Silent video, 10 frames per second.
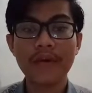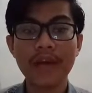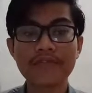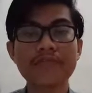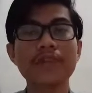
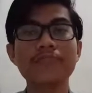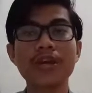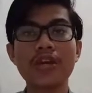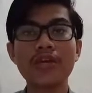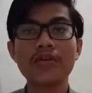And
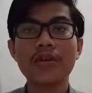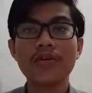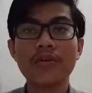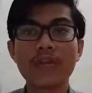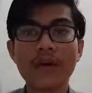someday
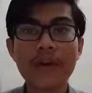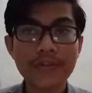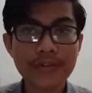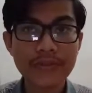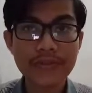when
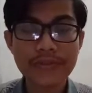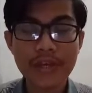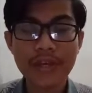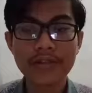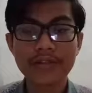Arthur
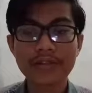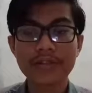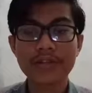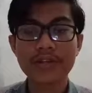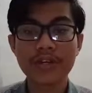and
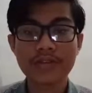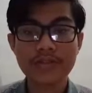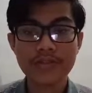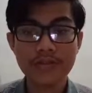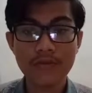
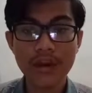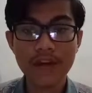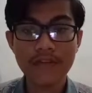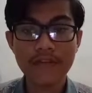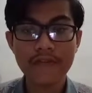his
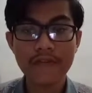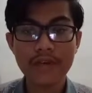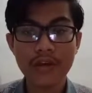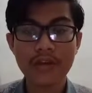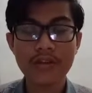wife
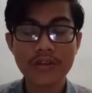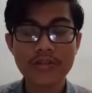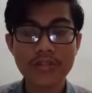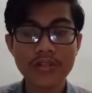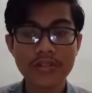and
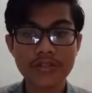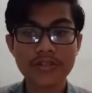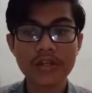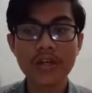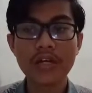his
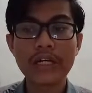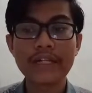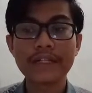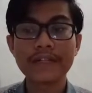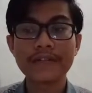children
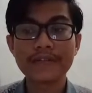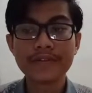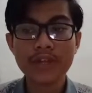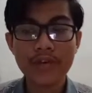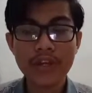
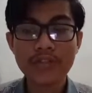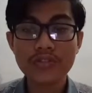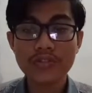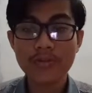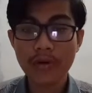going
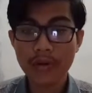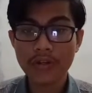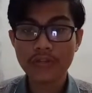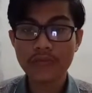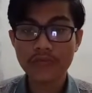to the
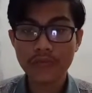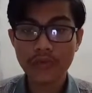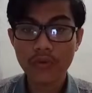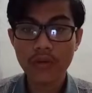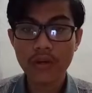park
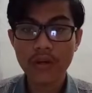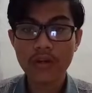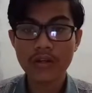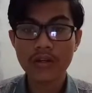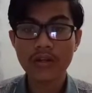for
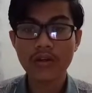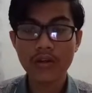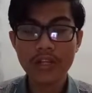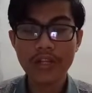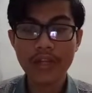a
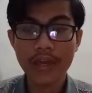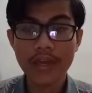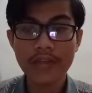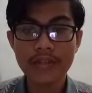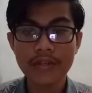holiday,